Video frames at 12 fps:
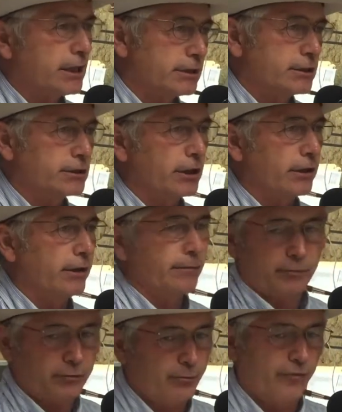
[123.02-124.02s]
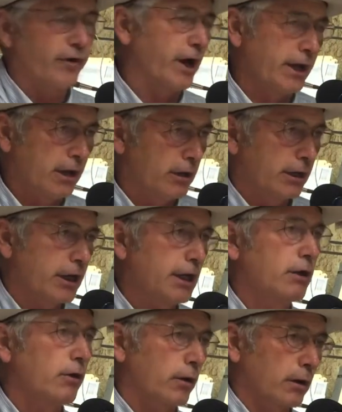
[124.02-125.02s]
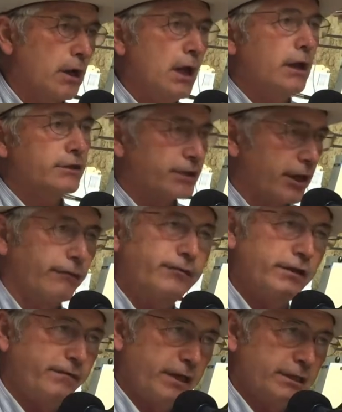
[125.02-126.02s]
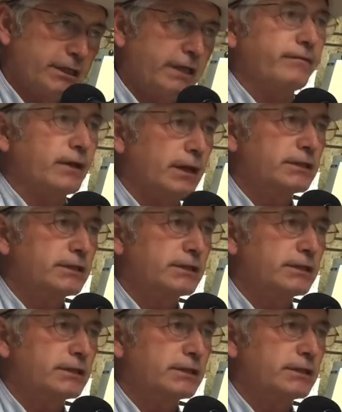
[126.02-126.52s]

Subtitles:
necessary to provide hunting or self-defense even.